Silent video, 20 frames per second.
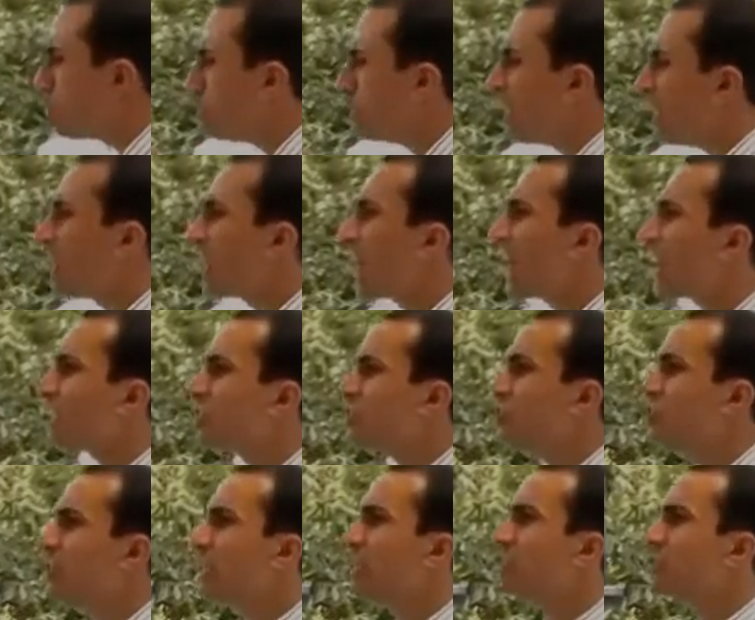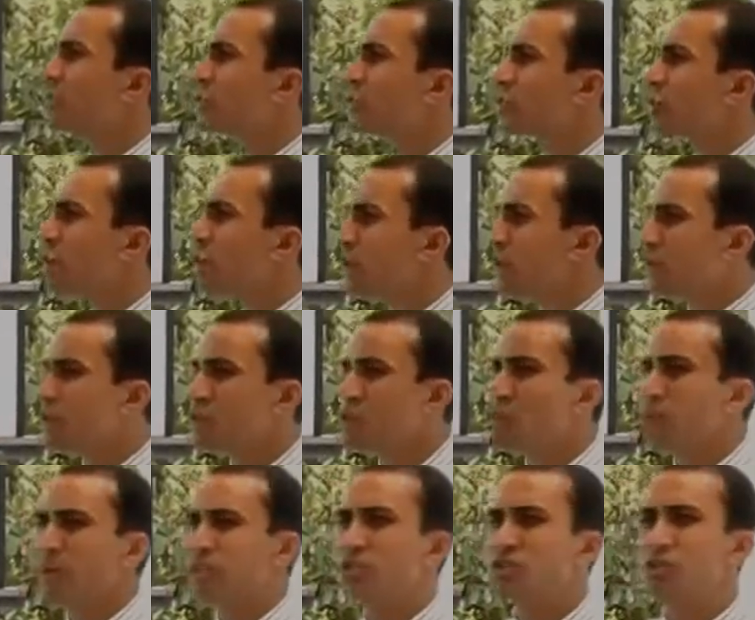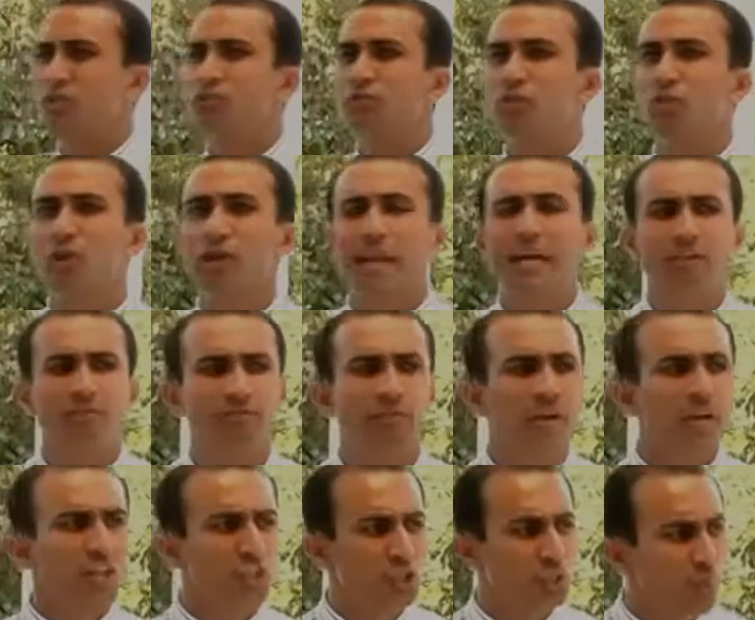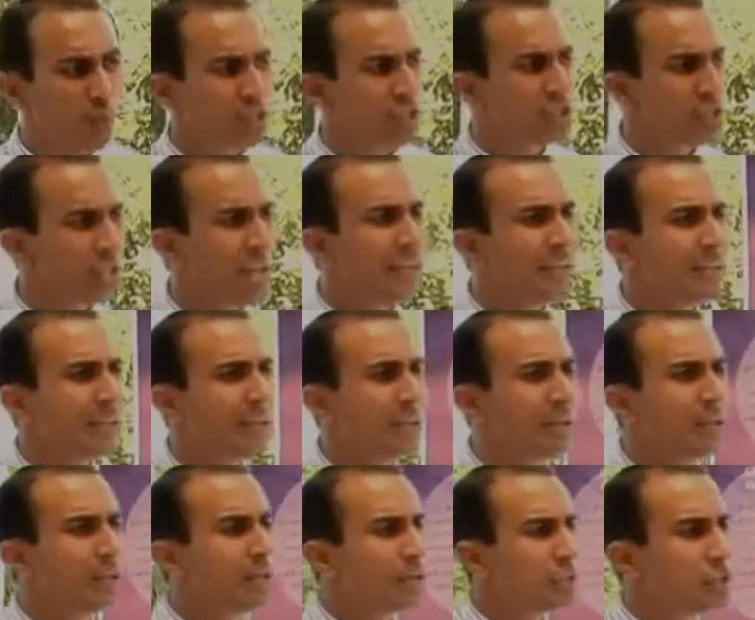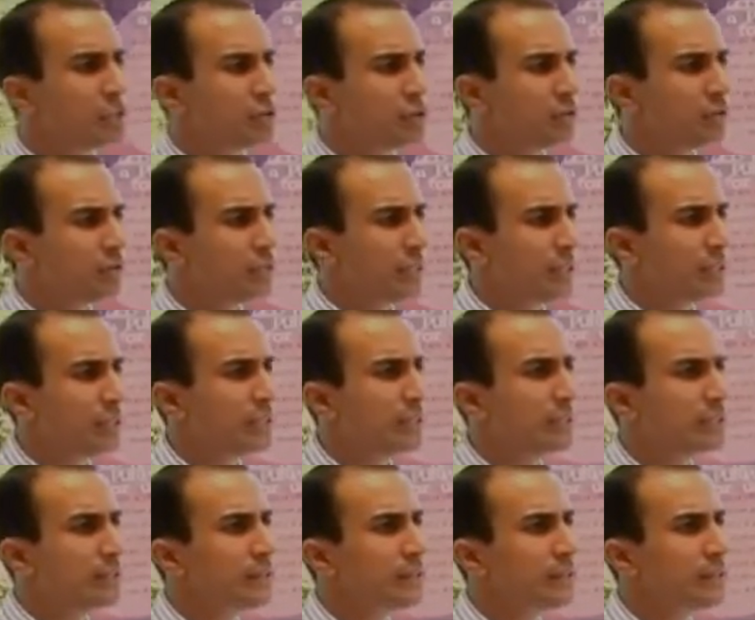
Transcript: be like Jesus for the rest of your life. You are standing to your feet.